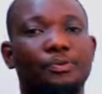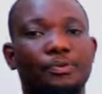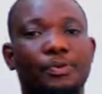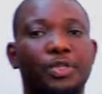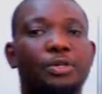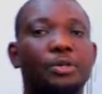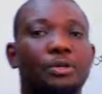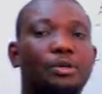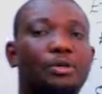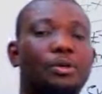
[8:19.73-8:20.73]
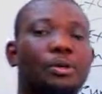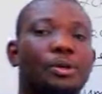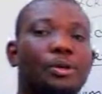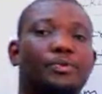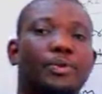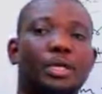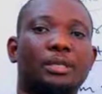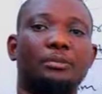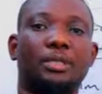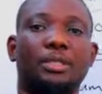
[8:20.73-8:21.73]
feature of
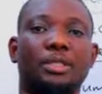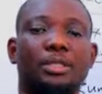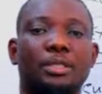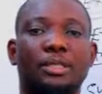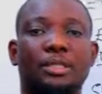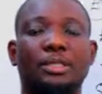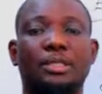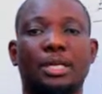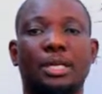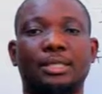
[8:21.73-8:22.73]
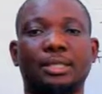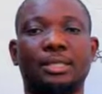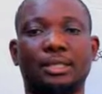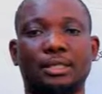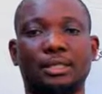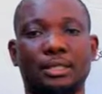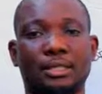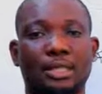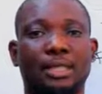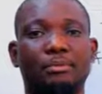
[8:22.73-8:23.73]
a excretory
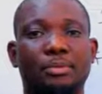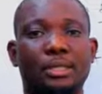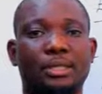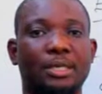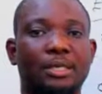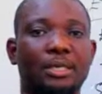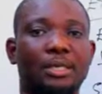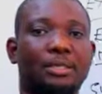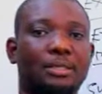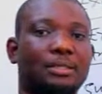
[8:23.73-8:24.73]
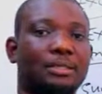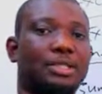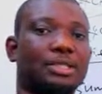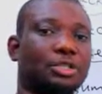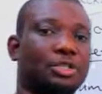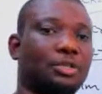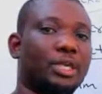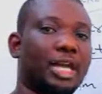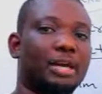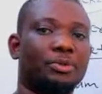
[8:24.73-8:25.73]
system is that excretion
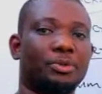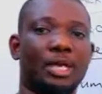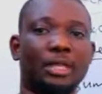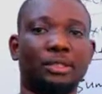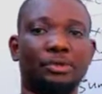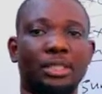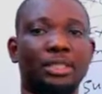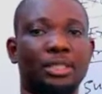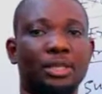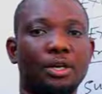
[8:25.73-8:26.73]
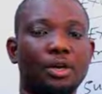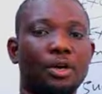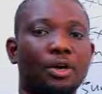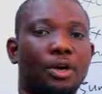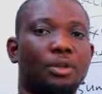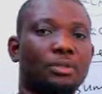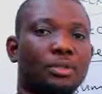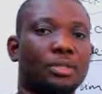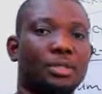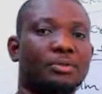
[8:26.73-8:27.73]
helps to get rid of
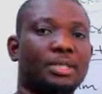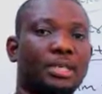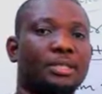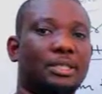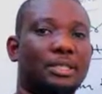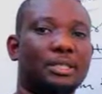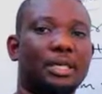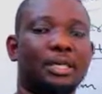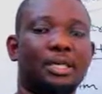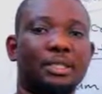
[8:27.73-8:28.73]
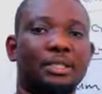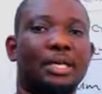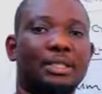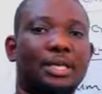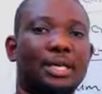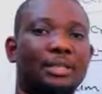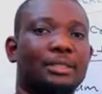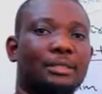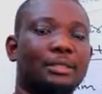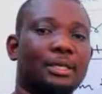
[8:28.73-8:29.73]
those substances that can